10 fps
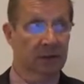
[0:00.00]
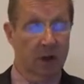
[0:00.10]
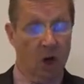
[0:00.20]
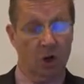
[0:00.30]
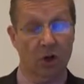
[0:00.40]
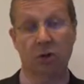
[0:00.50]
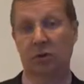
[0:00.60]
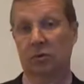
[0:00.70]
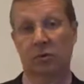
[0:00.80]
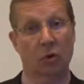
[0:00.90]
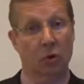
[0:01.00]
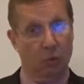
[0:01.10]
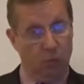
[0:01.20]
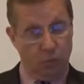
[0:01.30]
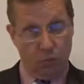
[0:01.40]
lock, or
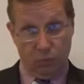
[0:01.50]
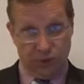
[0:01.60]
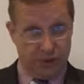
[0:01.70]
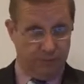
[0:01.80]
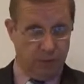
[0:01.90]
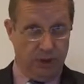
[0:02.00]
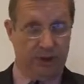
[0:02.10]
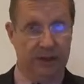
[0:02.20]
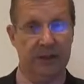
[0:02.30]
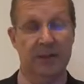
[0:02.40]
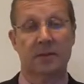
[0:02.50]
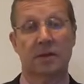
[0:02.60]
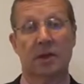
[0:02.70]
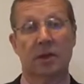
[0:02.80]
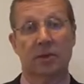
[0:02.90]
whichever one it is.
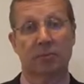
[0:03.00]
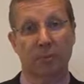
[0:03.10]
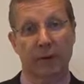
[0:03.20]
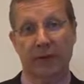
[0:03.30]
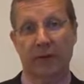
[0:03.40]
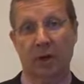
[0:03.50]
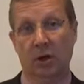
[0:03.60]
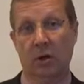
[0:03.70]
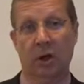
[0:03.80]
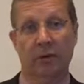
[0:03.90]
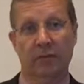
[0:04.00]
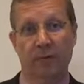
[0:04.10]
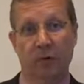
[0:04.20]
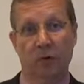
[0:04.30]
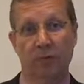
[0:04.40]
Complete the online
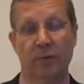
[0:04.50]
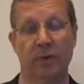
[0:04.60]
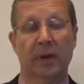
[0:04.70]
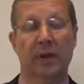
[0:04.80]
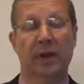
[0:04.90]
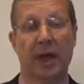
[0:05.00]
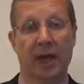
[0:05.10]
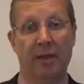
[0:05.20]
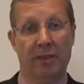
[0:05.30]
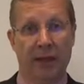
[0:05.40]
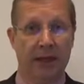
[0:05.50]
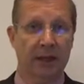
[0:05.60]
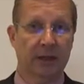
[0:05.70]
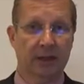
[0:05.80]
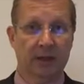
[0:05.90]
form and then
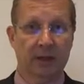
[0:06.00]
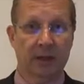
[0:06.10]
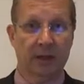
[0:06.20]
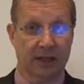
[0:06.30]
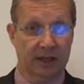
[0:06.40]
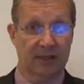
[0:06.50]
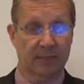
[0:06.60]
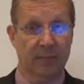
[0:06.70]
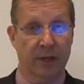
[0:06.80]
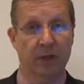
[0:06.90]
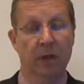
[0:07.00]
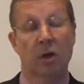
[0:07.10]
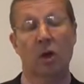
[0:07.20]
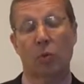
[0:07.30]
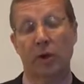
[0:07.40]
click submit.
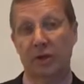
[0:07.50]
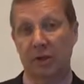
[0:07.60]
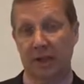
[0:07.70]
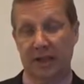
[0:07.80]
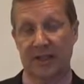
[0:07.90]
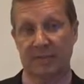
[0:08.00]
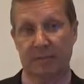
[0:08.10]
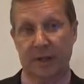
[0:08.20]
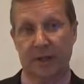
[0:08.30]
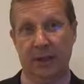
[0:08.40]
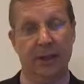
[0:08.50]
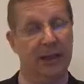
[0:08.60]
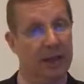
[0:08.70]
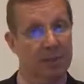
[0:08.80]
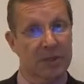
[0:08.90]
When you click submit,
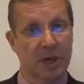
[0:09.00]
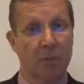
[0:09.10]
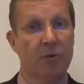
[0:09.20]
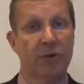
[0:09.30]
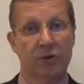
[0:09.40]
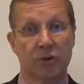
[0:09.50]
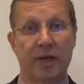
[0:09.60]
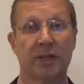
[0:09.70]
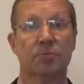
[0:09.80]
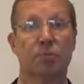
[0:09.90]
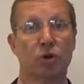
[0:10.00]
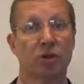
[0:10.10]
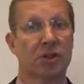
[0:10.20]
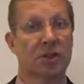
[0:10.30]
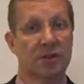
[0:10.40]
it comes up with the
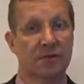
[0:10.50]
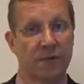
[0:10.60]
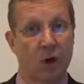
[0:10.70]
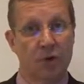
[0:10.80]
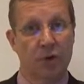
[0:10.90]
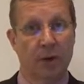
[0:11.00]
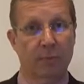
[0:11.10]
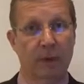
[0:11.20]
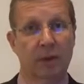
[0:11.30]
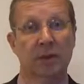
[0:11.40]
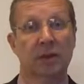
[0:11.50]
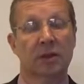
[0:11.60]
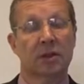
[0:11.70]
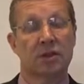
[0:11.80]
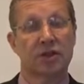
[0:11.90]
tradesperson's phone number,
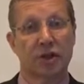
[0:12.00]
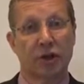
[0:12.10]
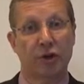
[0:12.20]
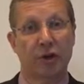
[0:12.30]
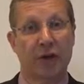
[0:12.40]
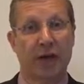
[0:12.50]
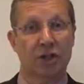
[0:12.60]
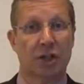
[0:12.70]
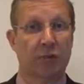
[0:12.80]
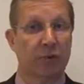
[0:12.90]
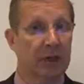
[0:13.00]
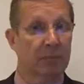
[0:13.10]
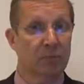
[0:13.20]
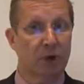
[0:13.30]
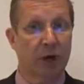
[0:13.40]
so you can actually ring
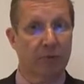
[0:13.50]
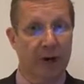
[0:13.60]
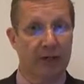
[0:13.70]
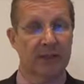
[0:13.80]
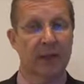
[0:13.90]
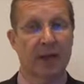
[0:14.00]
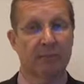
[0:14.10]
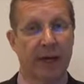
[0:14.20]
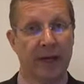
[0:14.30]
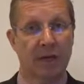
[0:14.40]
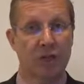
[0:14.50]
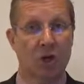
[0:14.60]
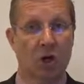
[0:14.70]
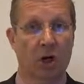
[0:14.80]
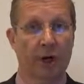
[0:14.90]
them direct and make a
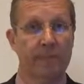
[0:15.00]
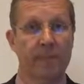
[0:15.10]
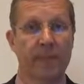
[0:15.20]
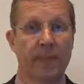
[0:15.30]
time